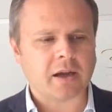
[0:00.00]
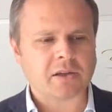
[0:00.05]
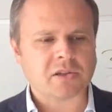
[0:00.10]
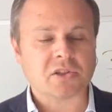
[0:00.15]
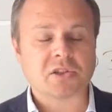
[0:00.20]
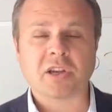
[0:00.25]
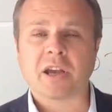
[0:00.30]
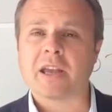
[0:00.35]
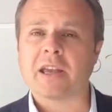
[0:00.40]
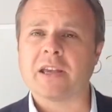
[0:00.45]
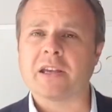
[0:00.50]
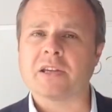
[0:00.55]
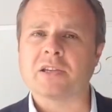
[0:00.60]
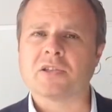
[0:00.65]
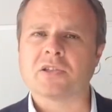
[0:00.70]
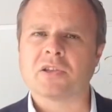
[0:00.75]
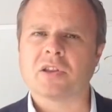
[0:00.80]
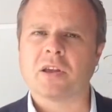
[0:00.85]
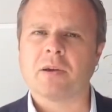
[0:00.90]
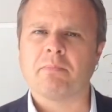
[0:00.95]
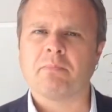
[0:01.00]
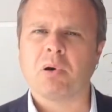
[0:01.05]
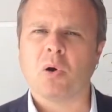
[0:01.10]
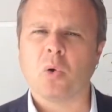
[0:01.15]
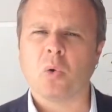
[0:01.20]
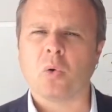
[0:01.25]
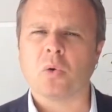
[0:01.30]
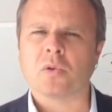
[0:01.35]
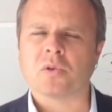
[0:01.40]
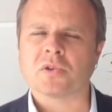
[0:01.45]
say is the
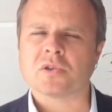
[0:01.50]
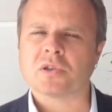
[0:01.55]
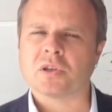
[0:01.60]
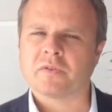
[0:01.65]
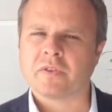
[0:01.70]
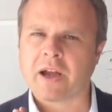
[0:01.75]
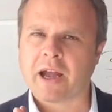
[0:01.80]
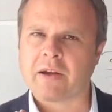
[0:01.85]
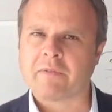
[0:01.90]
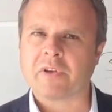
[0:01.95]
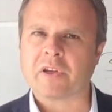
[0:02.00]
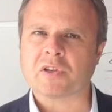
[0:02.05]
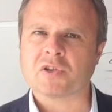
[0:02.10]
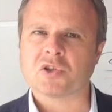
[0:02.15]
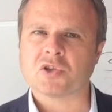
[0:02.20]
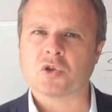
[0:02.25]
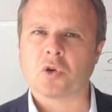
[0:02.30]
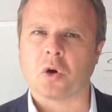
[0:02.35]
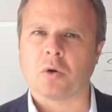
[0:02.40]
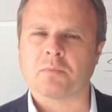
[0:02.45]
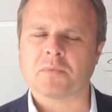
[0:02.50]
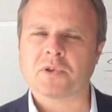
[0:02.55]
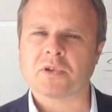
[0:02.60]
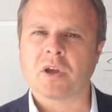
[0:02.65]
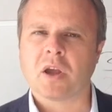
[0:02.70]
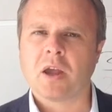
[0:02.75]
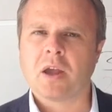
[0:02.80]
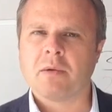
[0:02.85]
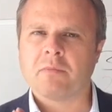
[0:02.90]
importance of having stops.